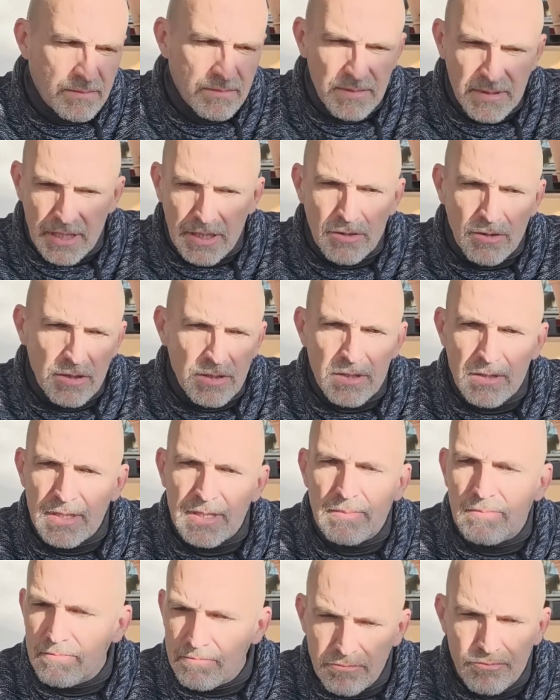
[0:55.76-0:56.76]
did also
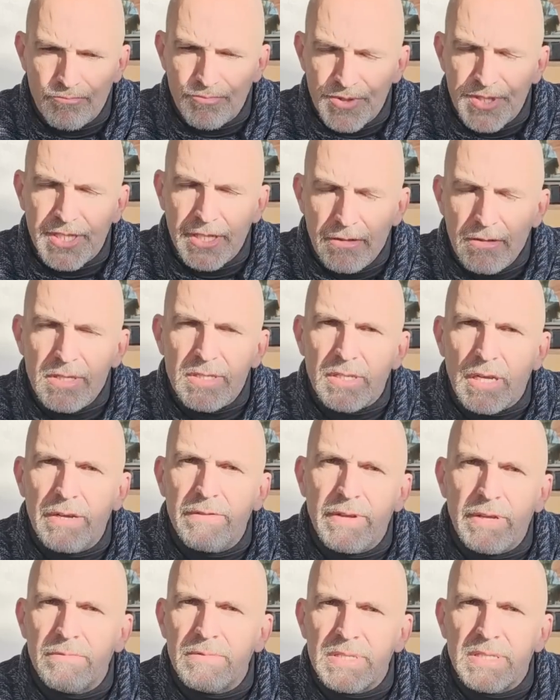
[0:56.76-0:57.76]
some serious
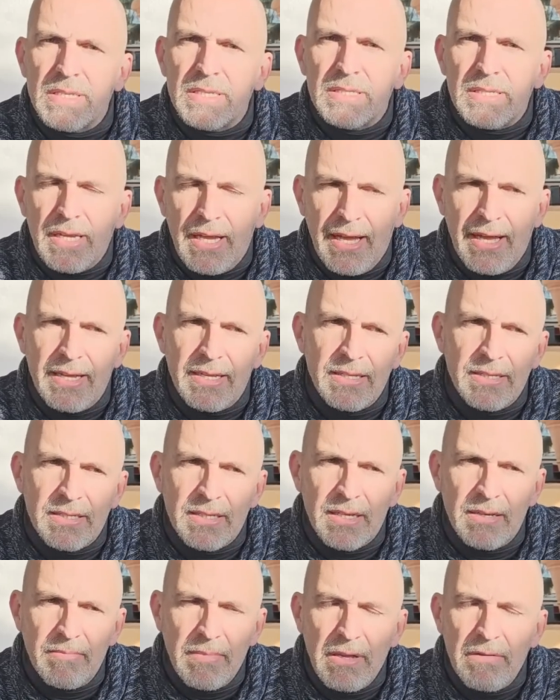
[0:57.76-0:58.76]
diving with it. And
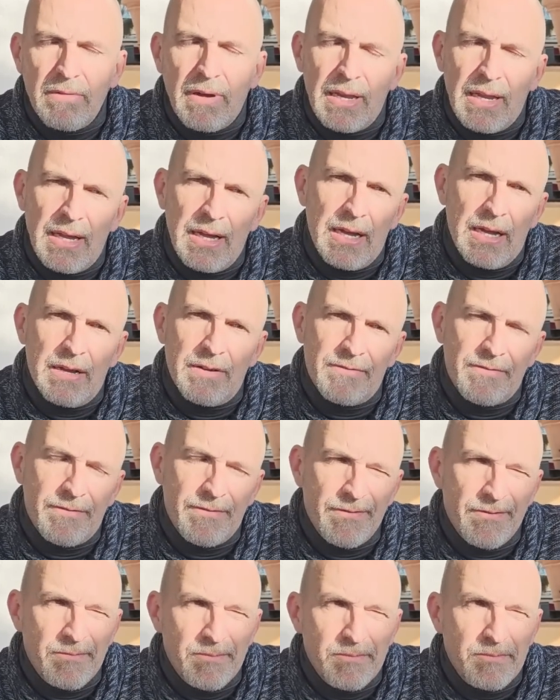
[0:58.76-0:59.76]
meanwhile I have
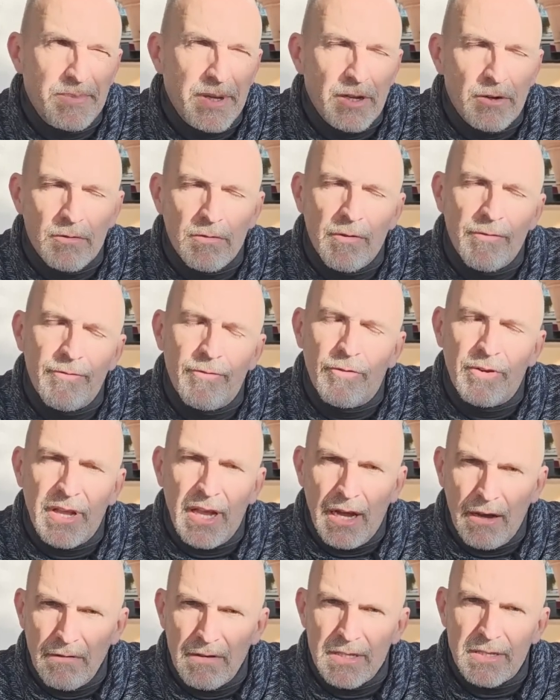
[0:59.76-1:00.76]
a bit over 40
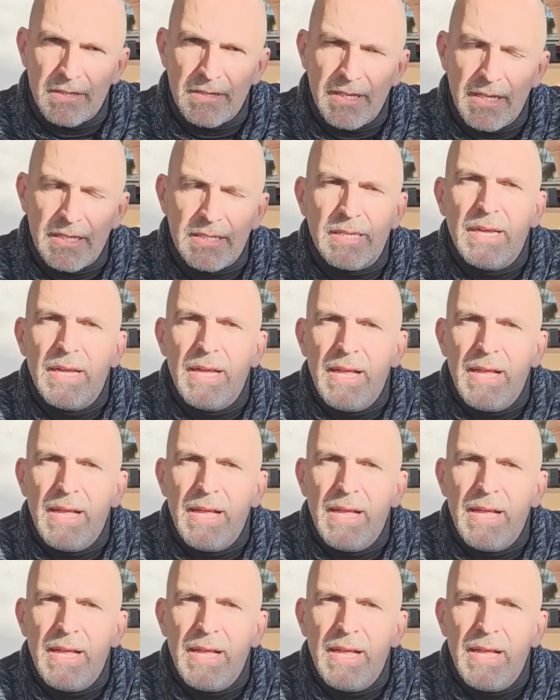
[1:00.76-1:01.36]
hours on it,